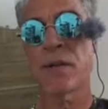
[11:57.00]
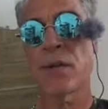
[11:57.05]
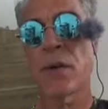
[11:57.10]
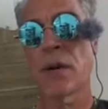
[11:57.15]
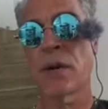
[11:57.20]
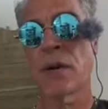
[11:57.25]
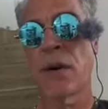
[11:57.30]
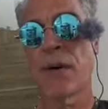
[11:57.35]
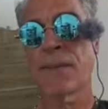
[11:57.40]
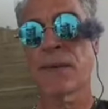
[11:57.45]

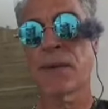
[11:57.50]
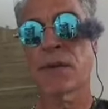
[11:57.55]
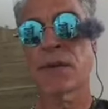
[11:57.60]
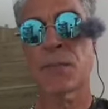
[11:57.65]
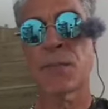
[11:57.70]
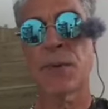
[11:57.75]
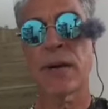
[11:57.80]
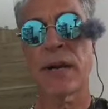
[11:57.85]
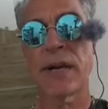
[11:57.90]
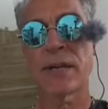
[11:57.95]
gone off the
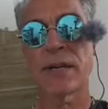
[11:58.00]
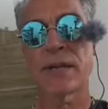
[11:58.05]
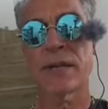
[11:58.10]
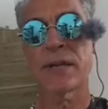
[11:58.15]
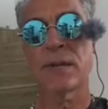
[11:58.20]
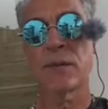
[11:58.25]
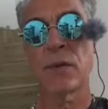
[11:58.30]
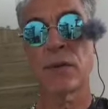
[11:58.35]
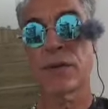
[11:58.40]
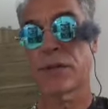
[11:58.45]

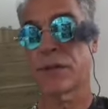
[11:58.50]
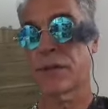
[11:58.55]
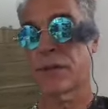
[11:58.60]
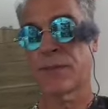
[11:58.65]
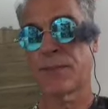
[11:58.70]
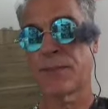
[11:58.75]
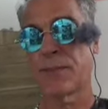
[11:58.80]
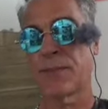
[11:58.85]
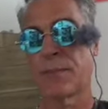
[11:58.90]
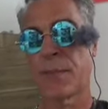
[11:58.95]
springs, which
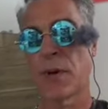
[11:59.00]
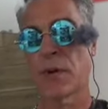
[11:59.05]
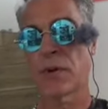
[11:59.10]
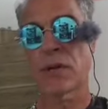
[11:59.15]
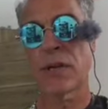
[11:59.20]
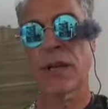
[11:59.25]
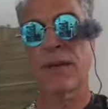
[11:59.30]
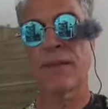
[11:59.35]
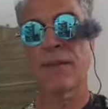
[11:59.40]
is mostly